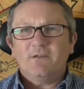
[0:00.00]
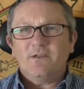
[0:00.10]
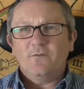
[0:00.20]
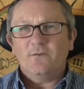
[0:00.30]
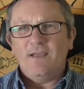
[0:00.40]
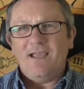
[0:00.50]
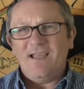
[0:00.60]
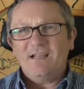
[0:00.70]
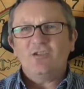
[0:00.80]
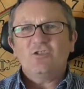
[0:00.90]
so the
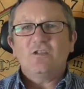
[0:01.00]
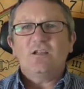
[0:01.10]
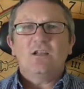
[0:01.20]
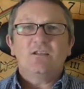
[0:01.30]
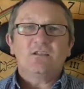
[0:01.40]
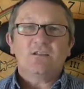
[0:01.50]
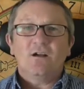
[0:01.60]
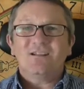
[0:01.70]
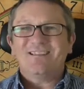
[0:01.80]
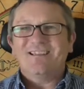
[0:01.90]
energy is
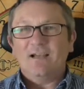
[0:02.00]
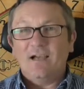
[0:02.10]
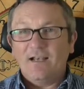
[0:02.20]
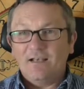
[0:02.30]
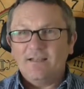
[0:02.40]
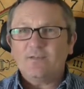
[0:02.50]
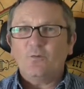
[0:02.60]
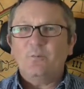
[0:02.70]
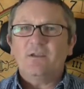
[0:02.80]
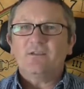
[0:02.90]
starting a
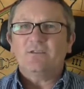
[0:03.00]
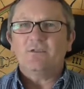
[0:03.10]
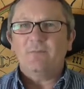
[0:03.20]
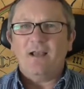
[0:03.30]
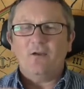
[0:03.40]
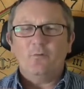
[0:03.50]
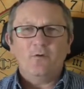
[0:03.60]
little bit to mellow.